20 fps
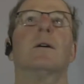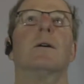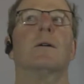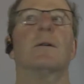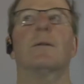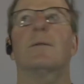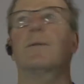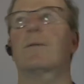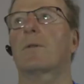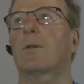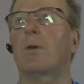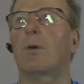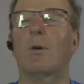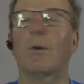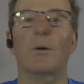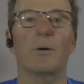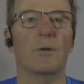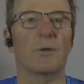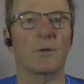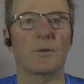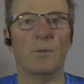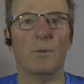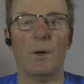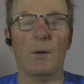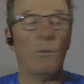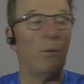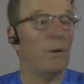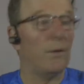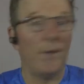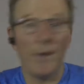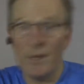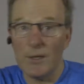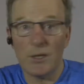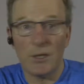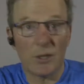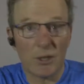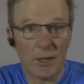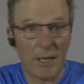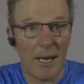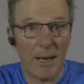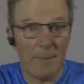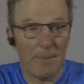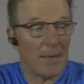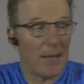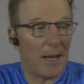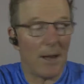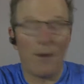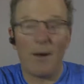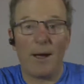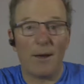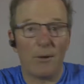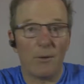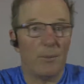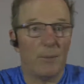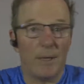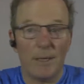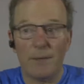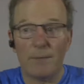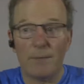Of course. Well, they just came now. I don't mean to.